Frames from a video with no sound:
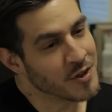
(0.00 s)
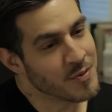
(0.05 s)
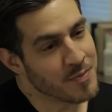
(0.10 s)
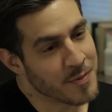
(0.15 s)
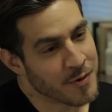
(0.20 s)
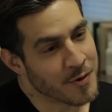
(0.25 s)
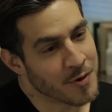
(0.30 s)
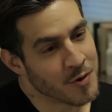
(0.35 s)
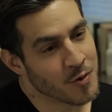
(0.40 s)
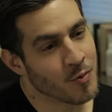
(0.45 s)
in the
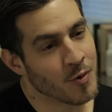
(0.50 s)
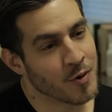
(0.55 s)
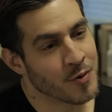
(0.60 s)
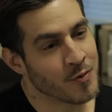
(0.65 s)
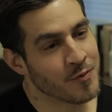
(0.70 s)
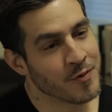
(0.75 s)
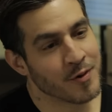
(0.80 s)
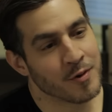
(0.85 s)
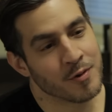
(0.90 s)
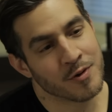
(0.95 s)
mirror, you want to
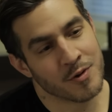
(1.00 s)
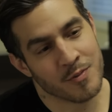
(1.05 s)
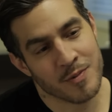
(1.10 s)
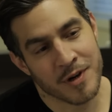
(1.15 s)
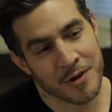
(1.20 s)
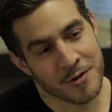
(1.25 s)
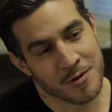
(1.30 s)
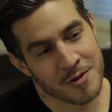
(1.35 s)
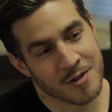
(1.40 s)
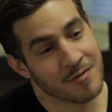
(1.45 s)
feel good
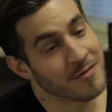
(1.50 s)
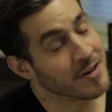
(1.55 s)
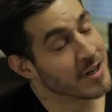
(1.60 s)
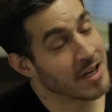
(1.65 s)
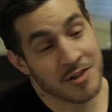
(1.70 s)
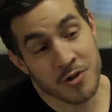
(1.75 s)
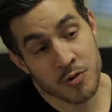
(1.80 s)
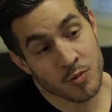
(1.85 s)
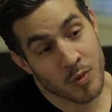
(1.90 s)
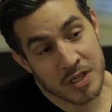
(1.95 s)
about yourself, and
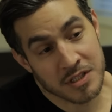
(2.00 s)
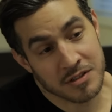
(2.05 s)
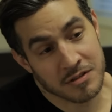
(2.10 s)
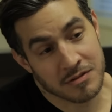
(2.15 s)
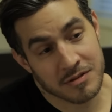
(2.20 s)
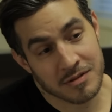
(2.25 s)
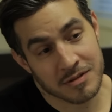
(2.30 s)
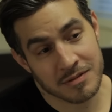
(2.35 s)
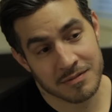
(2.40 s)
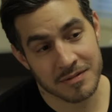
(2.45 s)
I just
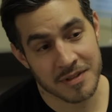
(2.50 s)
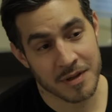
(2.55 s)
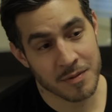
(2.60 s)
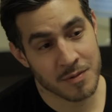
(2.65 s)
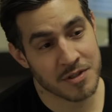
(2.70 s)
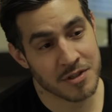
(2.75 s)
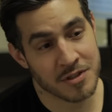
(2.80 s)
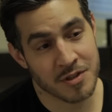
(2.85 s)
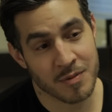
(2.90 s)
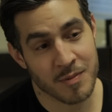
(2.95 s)
wasn't. That
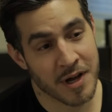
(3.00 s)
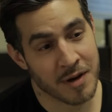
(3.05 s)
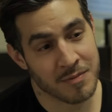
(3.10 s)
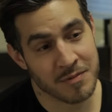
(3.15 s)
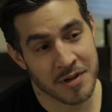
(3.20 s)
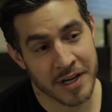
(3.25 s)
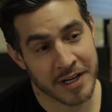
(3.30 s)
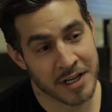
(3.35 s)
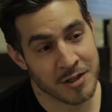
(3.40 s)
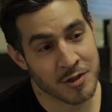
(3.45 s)
was just the bottom line.